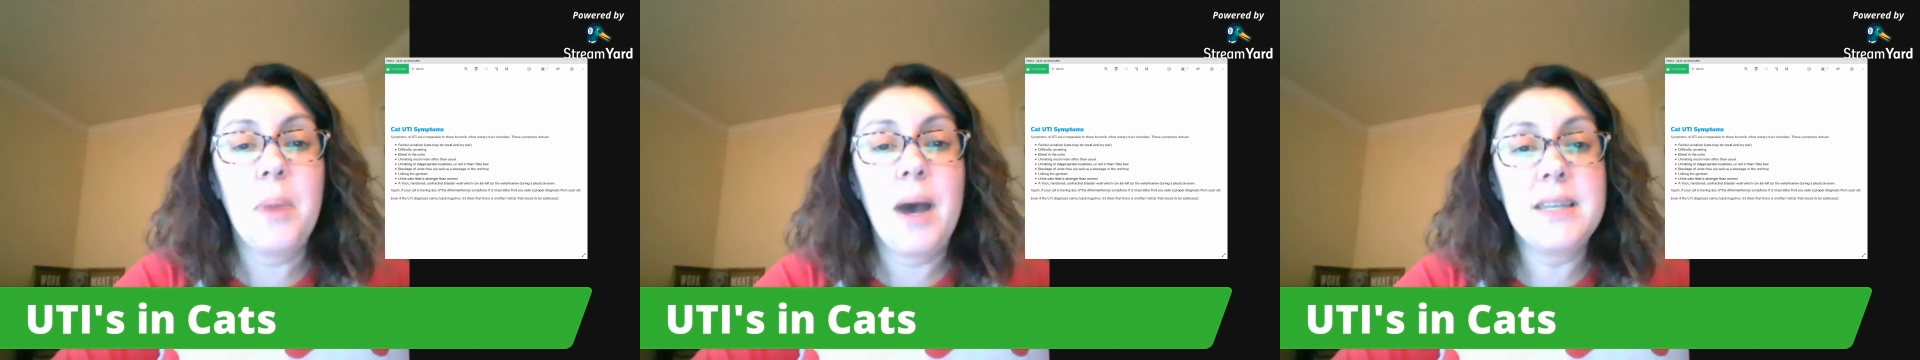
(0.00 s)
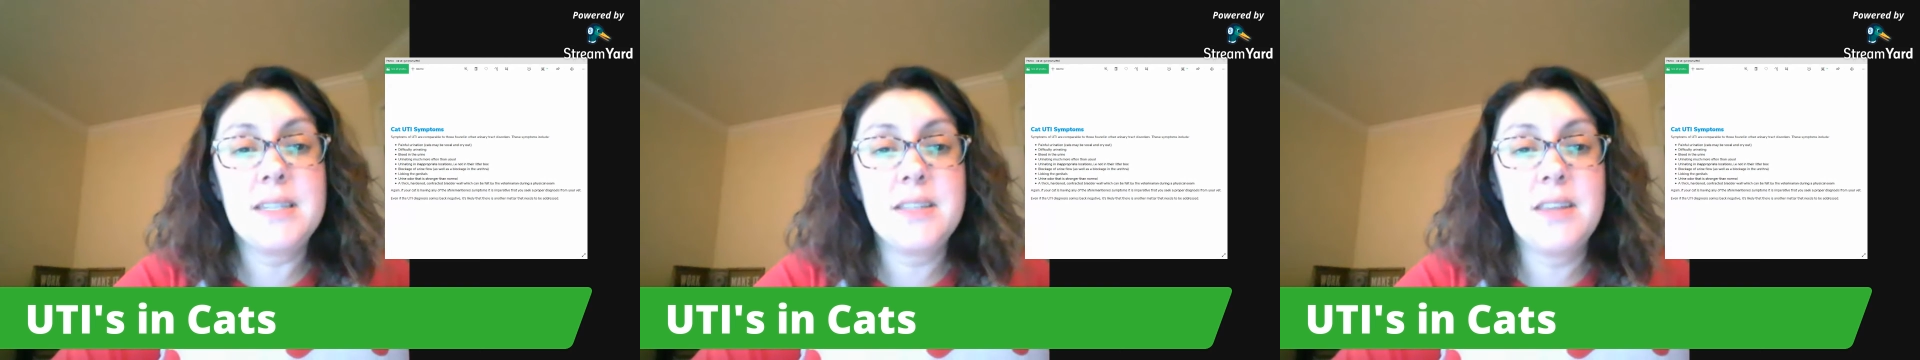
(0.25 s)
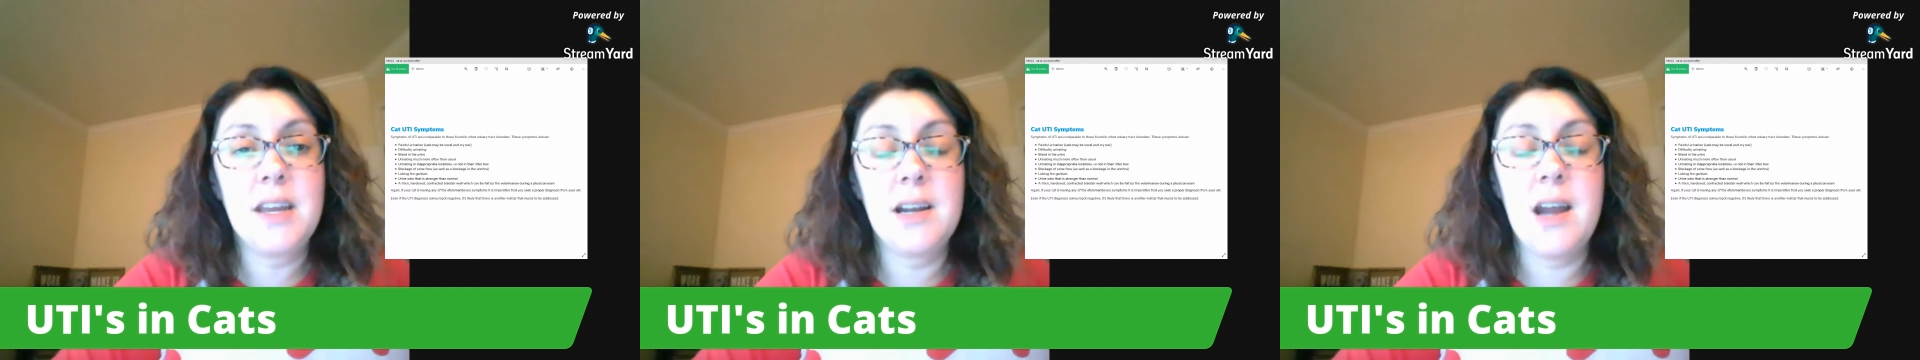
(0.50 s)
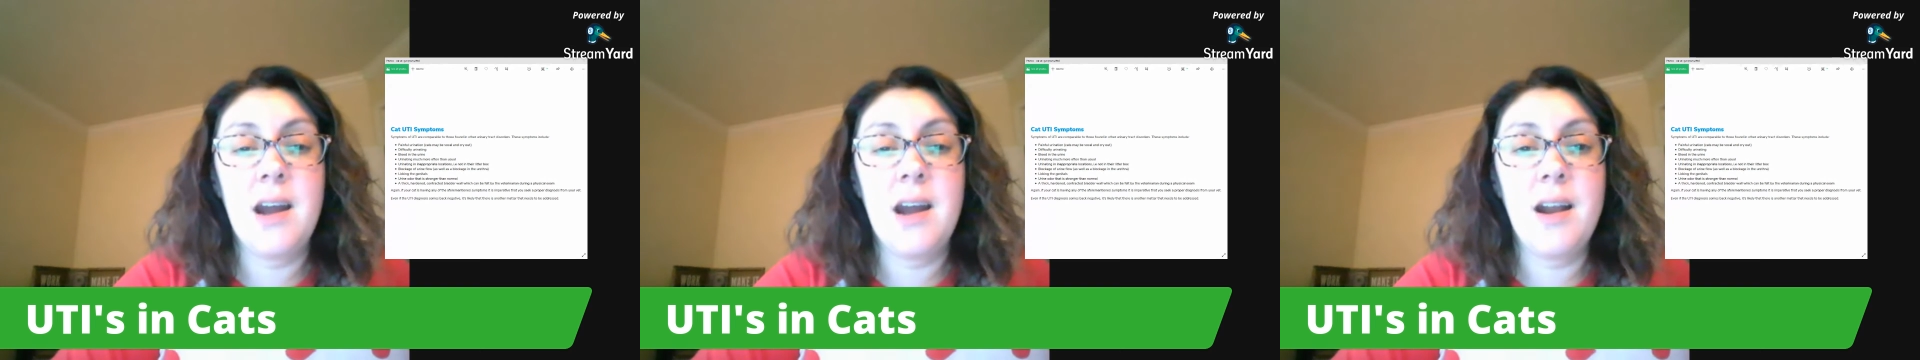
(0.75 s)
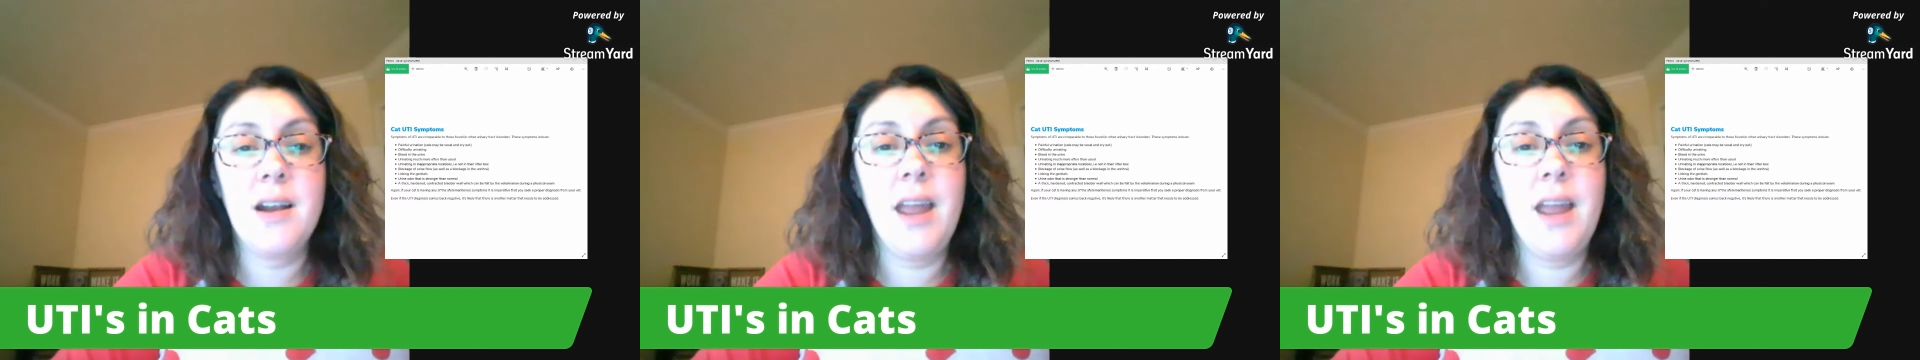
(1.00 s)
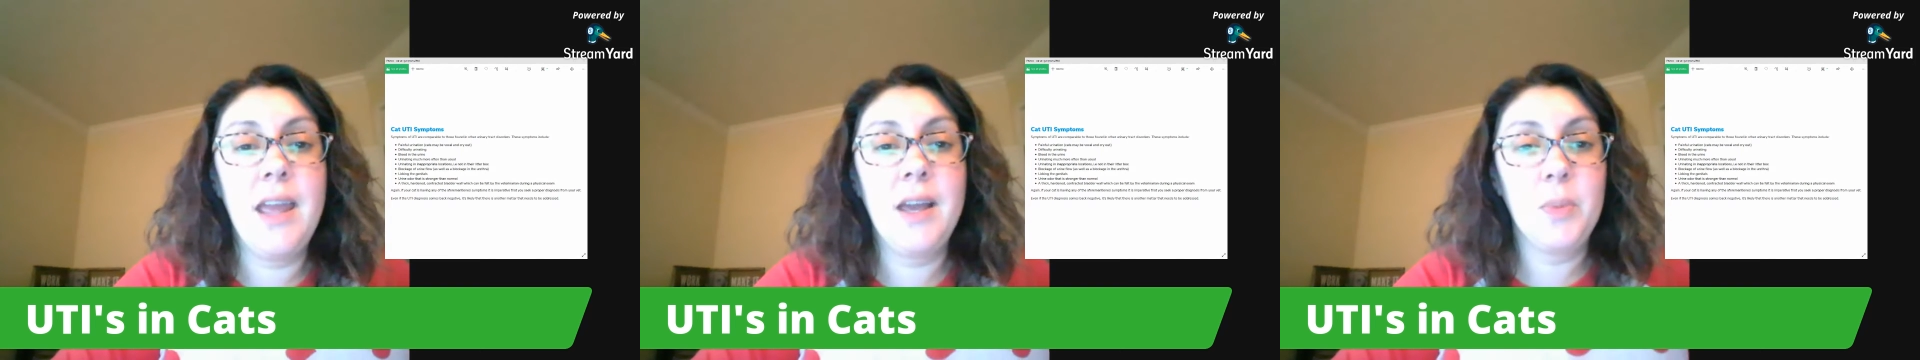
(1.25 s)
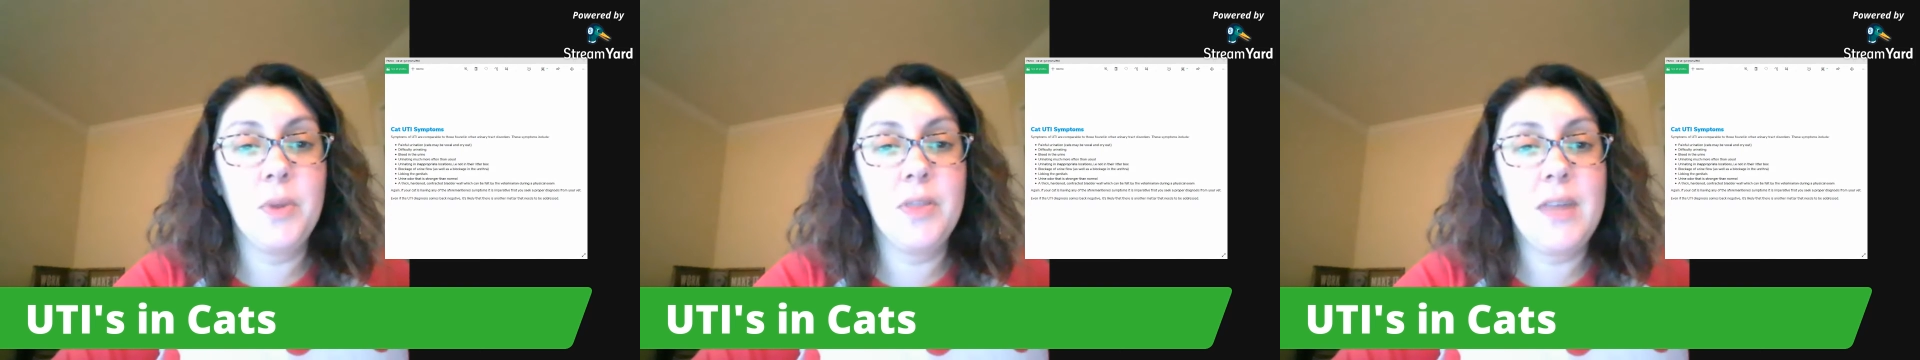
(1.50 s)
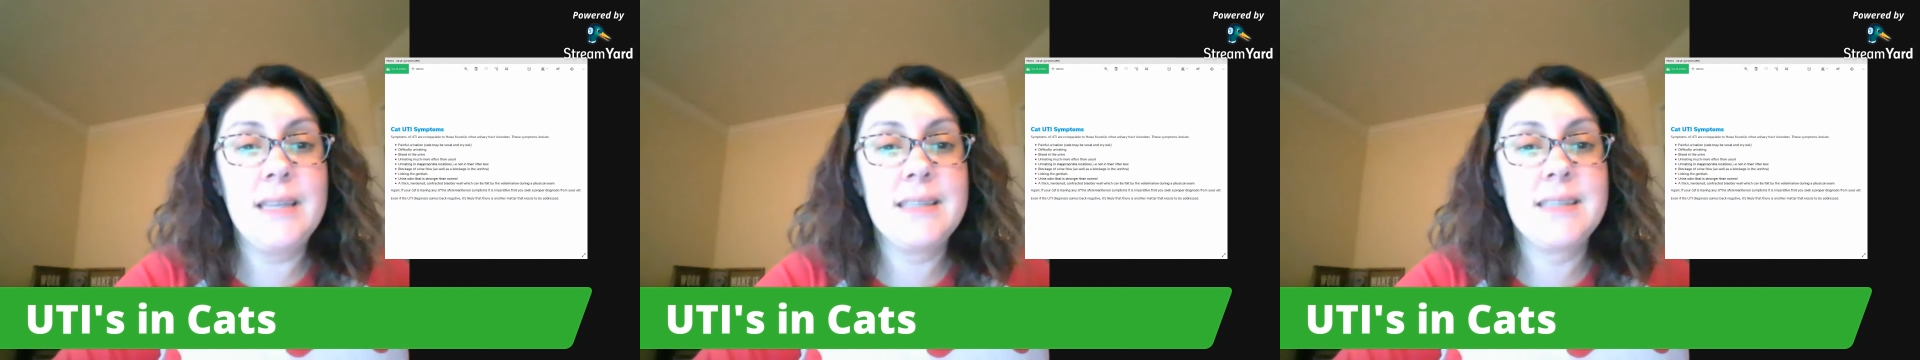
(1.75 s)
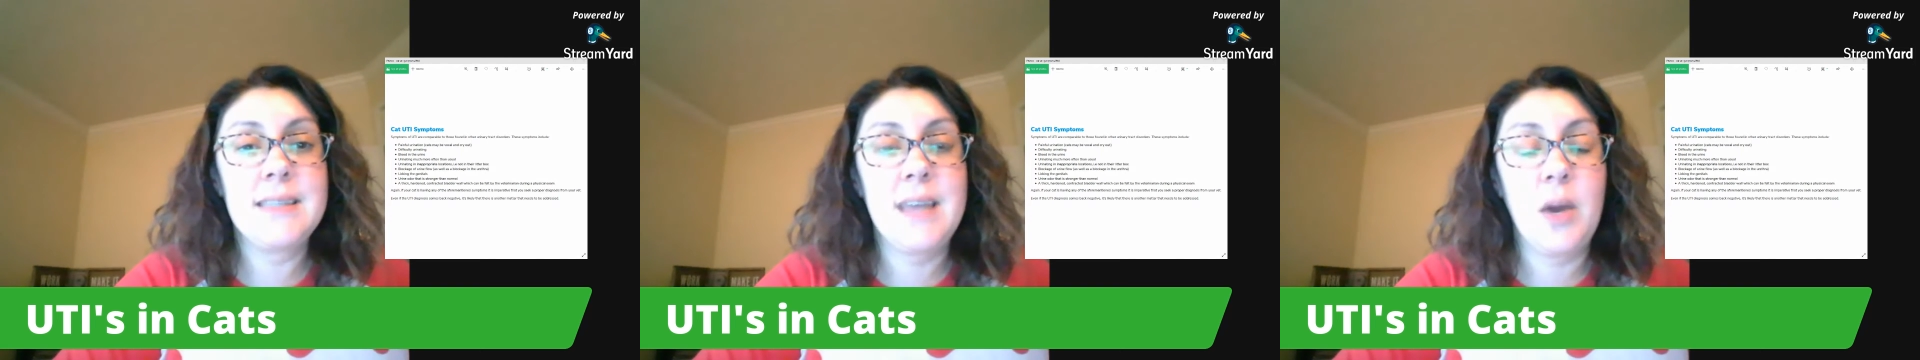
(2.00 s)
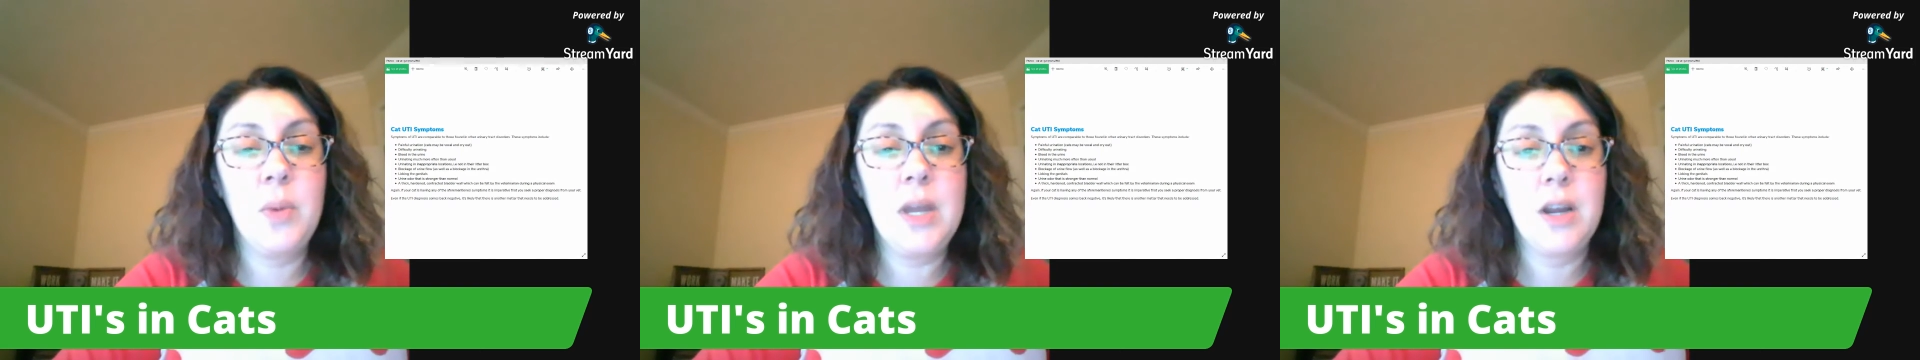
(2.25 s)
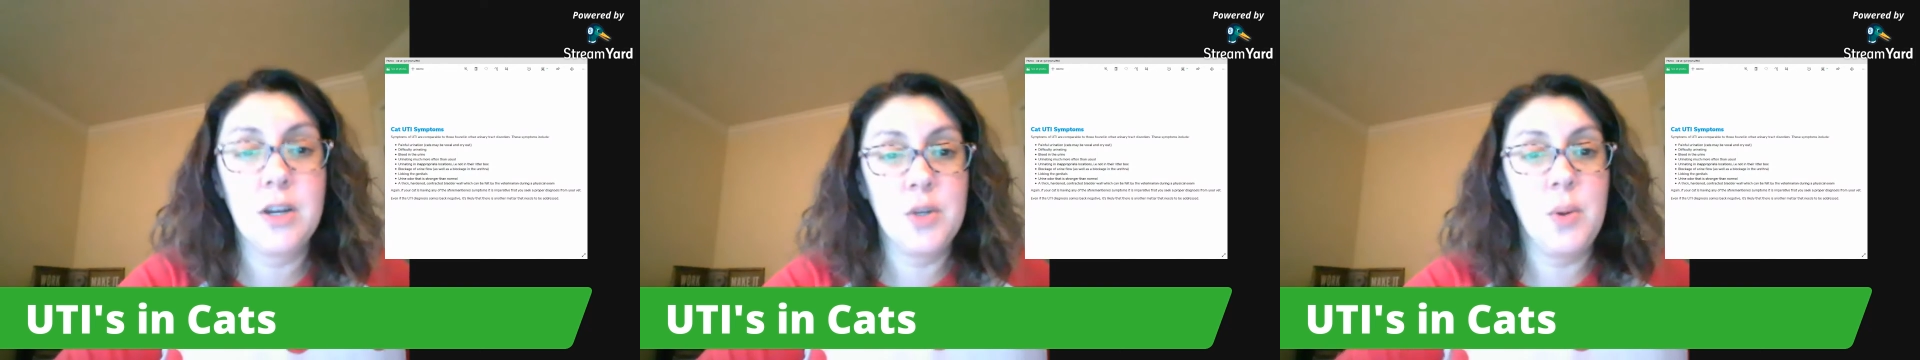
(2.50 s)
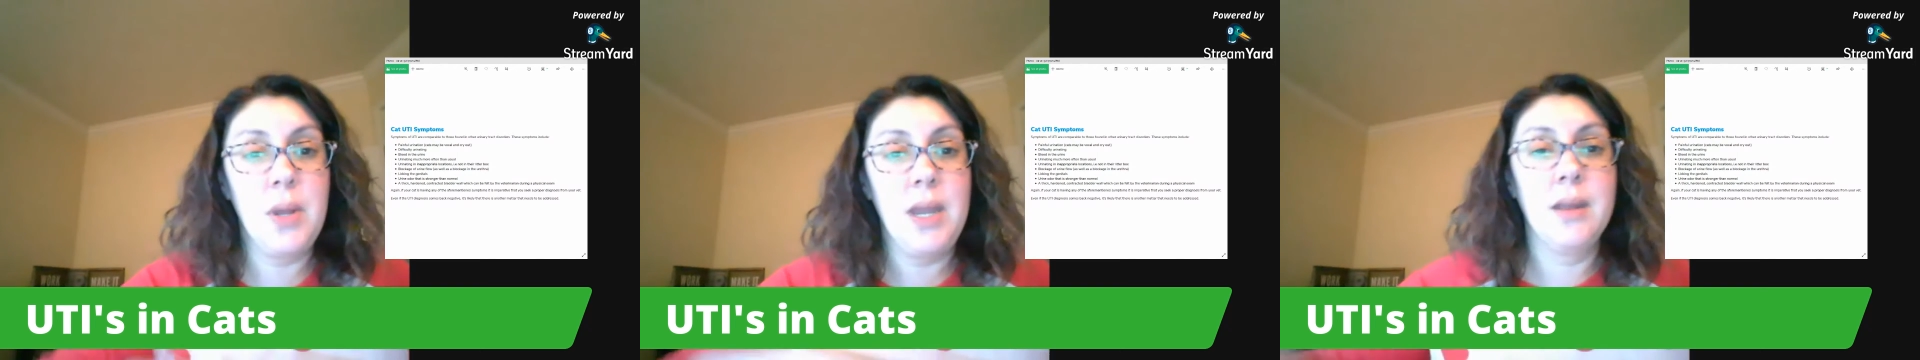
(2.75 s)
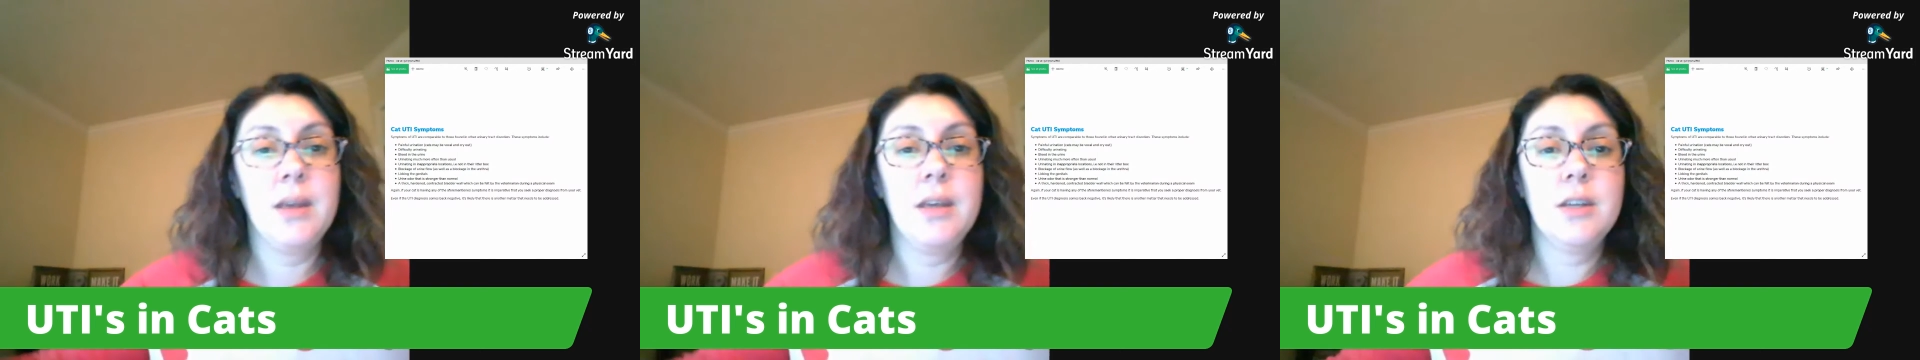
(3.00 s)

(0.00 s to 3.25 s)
But there are a couple things that we are doing